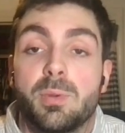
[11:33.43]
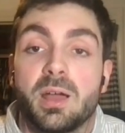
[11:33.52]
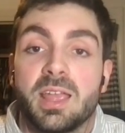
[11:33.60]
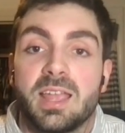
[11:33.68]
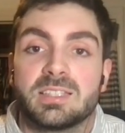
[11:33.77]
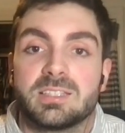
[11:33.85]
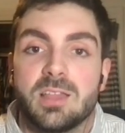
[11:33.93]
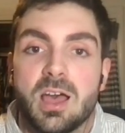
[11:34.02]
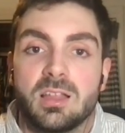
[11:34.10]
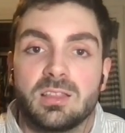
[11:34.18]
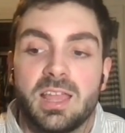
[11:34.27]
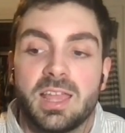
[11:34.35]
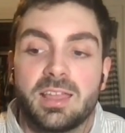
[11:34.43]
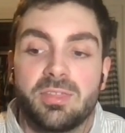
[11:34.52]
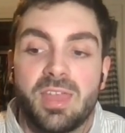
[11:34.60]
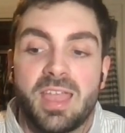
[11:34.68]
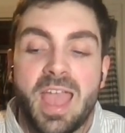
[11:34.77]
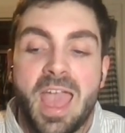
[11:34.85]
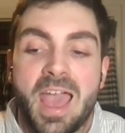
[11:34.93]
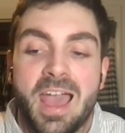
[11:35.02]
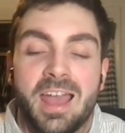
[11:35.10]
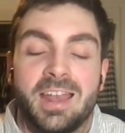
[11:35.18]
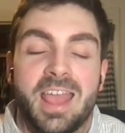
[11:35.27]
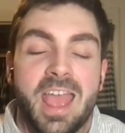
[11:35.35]
but it's not like they
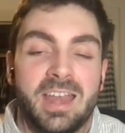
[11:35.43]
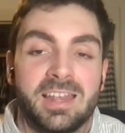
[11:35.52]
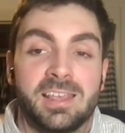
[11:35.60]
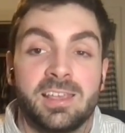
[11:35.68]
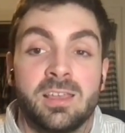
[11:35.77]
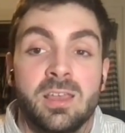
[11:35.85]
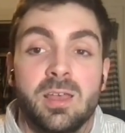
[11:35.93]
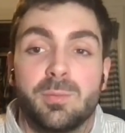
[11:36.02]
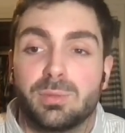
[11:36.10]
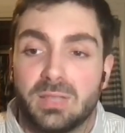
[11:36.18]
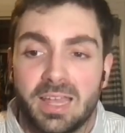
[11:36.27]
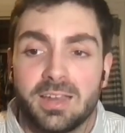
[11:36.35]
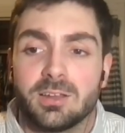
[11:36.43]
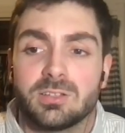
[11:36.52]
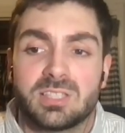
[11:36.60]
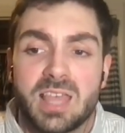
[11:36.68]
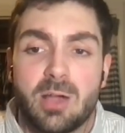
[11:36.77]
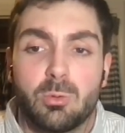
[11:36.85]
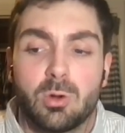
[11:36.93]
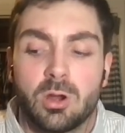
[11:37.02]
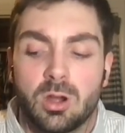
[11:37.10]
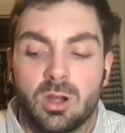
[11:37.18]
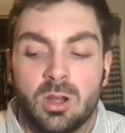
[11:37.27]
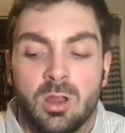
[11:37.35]
had any players that
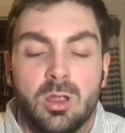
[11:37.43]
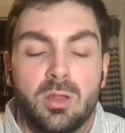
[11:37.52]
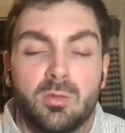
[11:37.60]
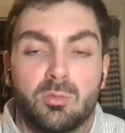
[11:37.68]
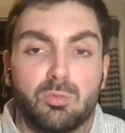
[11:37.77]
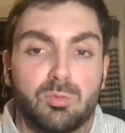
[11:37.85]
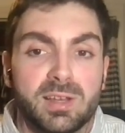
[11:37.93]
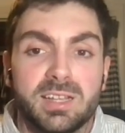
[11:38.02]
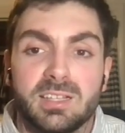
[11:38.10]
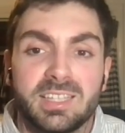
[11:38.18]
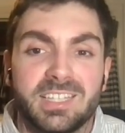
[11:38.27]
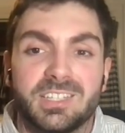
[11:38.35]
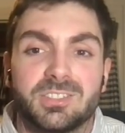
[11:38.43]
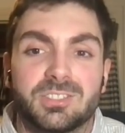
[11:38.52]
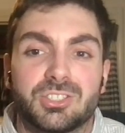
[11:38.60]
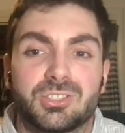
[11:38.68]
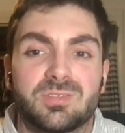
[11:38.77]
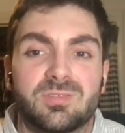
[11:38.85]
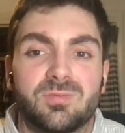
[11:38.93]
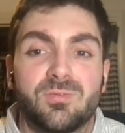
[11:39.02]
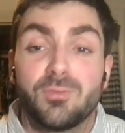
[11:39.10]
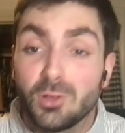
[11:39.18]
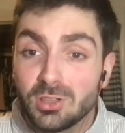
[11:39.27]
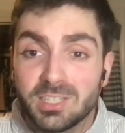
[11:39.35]
were really
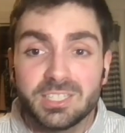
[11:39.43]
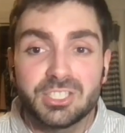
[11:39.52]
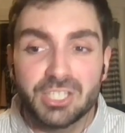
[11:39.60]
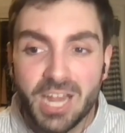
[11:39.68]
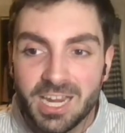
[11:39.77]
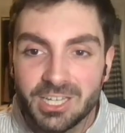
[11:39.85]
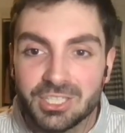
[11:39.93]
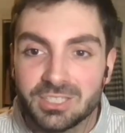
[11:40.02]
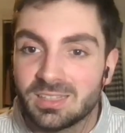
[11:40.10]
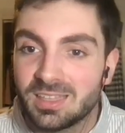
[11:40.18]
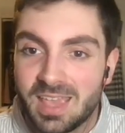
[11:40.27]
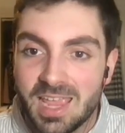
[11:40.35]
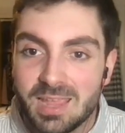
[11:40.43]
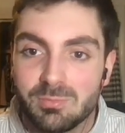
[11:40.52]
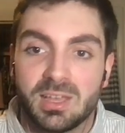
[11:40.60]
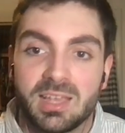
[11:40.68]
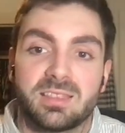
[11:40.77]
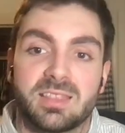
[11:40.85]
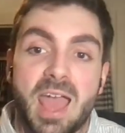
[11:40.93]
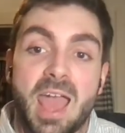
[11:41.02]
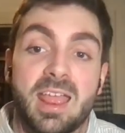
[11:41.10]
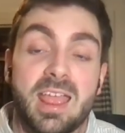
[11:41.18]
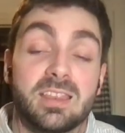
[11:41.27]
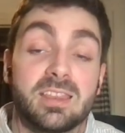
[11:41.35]
fully changing the game like
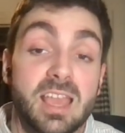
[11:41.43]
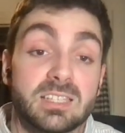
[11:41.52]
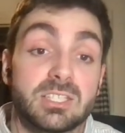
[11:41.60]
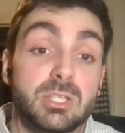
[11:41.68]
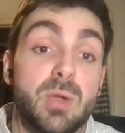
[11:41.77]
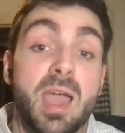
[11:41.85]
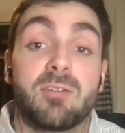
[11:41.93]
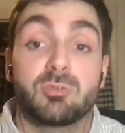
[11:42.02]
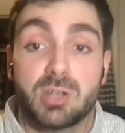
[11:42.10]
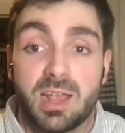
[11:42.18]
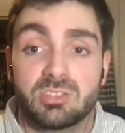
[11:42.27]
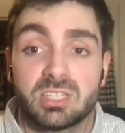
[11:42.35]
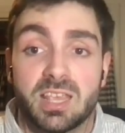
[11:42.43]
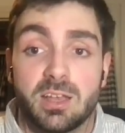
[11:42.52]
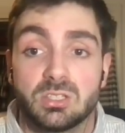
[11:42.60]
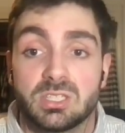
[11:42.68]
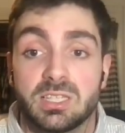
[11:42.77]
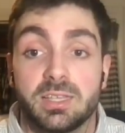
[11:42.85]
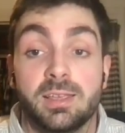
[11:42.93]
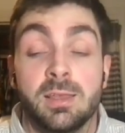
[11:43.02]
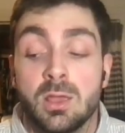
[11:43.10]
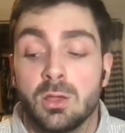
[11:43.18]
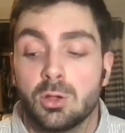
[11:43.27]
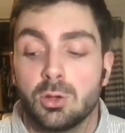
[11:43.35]
that. And yes, you have Travis Kelce,
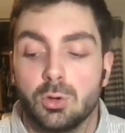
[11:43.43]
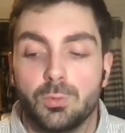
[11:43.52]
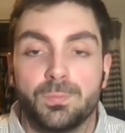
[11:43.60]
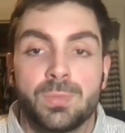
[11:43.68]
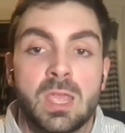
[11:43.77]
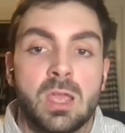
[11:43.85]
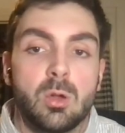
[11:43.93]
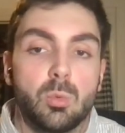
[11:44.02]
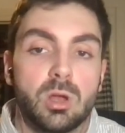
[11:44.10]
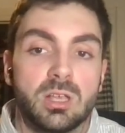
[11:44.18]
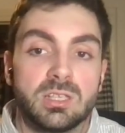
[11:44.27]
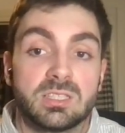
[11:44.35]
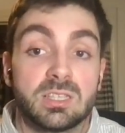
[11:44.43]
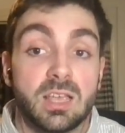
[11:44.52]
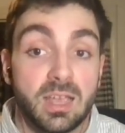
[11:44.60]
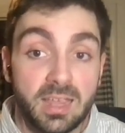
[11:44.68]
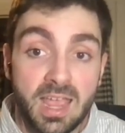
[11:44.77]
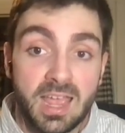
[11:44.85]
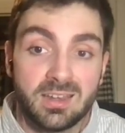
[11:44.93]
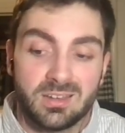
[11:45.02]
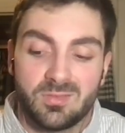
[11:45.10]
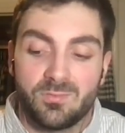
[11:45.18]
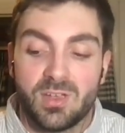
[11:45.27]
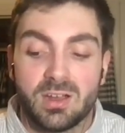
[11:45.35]
who was, again,
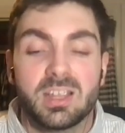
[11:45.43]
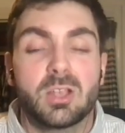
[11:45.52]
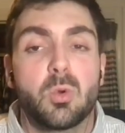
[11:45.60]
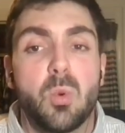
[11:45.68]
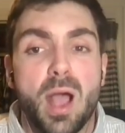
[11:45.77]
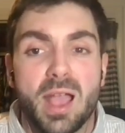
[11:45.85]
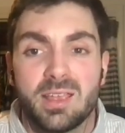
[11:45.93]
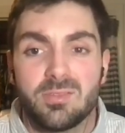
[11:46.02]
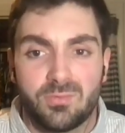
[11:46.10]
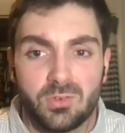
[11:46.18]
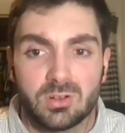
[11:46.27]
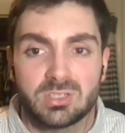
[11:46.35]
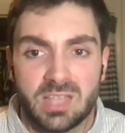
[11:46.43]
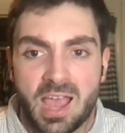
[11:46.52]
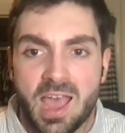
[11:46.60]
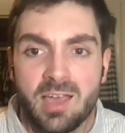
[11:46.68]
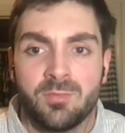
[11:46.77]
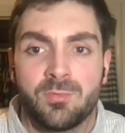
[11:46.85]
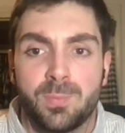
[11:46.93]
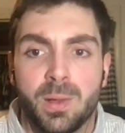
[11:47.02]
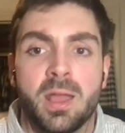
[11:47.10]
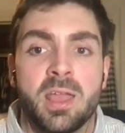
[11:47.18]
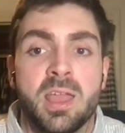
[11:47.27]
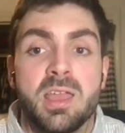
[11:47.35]
very quiet first half,
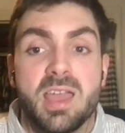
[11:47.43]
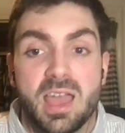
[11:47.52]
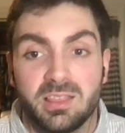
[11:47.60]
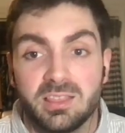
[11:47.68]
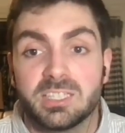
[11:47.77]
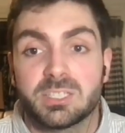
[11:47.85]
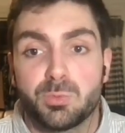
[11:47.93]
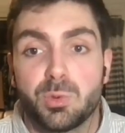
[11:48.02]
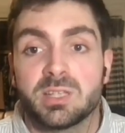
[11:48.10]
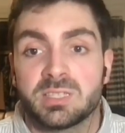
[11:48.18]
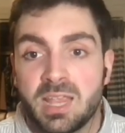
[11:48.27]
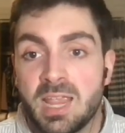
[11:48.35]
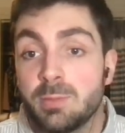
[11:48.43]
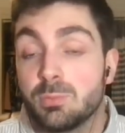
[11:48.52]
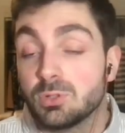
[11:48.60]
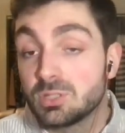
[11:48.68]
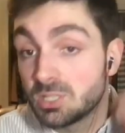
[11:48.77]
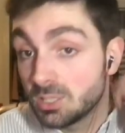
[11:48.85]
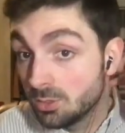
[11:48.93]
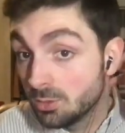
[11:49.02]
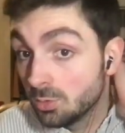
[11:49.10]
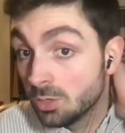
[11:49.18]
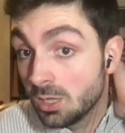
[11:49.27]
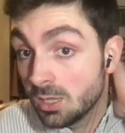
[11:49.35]
but at least was able
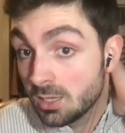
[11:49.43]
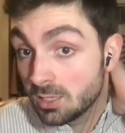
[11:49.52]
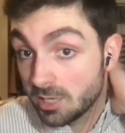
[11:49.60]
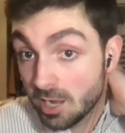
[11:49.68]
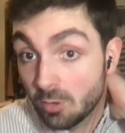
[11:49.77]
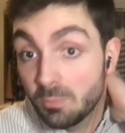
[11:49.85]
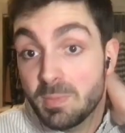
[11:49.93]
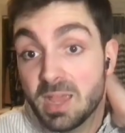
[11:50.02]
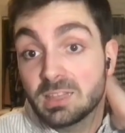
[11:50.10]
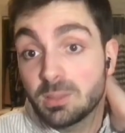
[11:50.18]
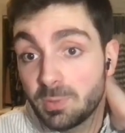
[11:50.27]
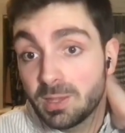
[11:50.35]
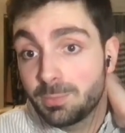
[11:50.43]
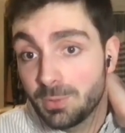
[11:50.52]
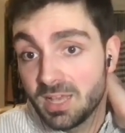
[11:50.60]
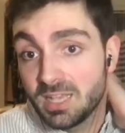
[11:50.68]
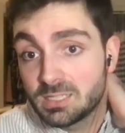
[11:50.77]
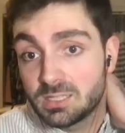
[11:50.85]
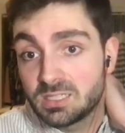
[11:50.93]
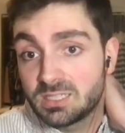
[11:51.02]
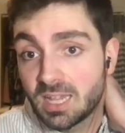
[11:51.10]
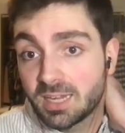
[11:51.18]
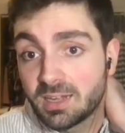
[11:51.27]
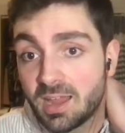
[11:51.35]
to, you know, make the big plays in the
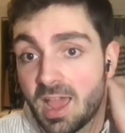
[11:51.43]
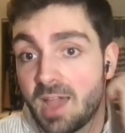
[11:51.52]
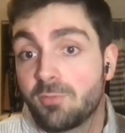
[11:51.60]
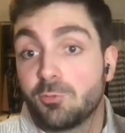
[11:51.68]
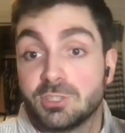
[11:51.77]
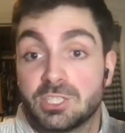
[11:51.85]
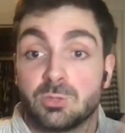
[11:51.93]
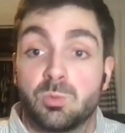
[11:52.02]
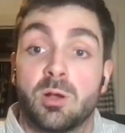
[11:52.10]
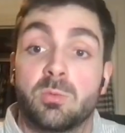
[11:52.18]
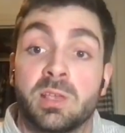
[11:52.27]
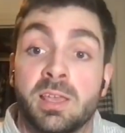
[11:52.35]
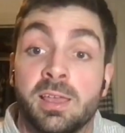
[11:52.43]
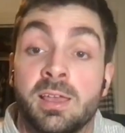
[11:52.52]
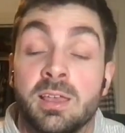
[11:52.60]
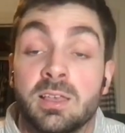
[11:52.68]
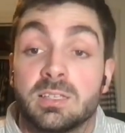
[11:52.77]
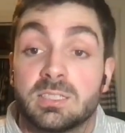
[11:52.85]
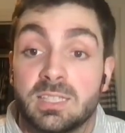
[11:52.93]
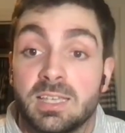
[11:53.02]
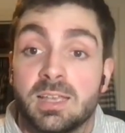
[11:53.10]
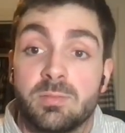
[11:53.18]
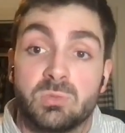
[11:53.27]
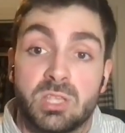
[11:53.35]
second half, which is what we see
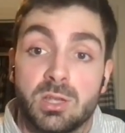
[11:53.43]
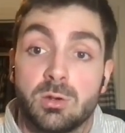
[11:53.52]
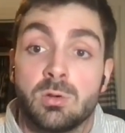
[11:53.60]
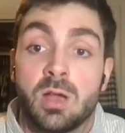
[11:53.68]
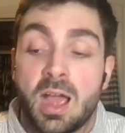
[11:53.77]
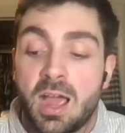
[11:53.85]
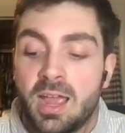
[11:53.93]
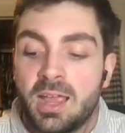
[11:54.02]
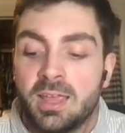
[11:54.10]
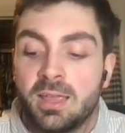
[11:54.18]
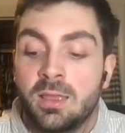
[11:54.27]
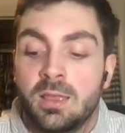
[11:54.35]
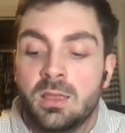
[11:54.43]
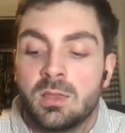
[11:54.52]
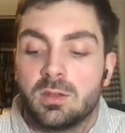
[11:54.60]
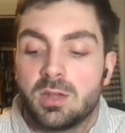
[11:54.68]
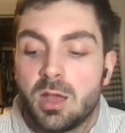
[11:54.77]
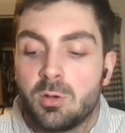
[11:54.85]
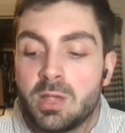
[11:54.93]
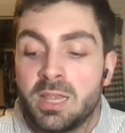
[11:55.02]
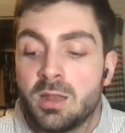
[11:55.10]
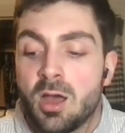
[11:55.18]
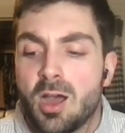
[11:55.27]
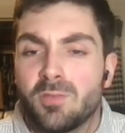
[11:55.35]
him do. I, you know,
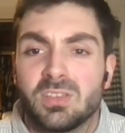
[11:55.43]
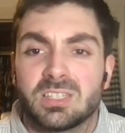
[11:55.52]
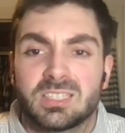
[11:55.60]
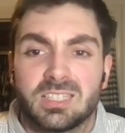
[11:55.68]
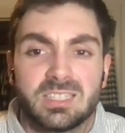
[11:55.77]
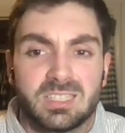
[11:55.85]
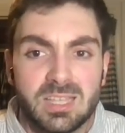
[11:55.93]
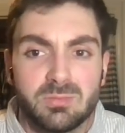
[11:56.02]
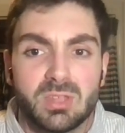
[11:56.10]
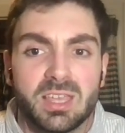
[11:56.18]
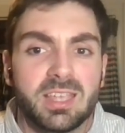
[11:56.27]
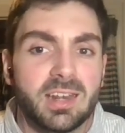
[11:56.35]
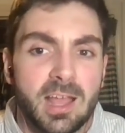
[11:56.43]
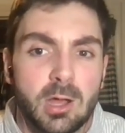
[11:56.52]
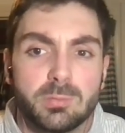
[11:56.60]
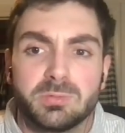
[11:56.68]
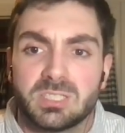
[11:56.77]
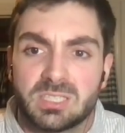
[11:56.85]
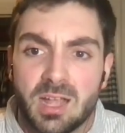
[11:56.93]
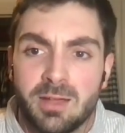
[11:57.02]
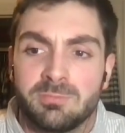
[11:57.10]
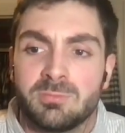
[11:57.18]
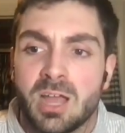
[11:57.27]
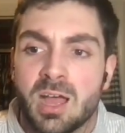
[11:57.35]
it obviously seemed like it helped
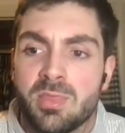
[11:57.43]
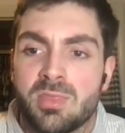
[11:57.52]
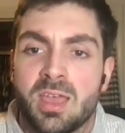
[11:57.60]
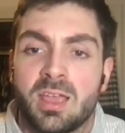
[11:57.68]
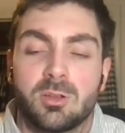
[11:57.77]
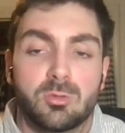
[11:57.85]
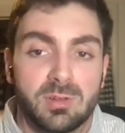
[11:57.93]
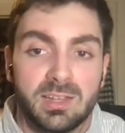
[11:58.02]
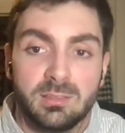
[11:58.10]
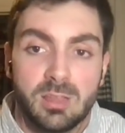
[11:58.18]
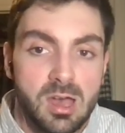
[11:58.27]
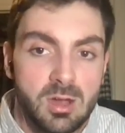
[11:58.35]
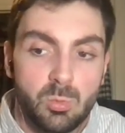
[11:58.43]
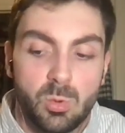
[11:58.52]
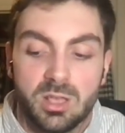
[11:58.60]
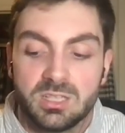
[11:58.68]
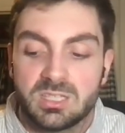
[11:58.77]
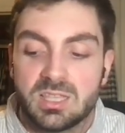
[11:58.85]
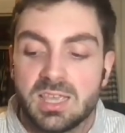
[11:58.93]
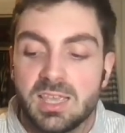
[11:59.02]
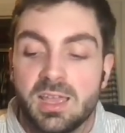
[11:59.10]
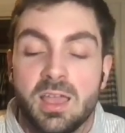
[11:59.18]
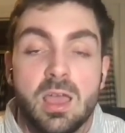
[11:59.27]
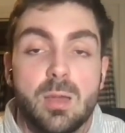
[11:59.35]
some, not that Greenlaw was the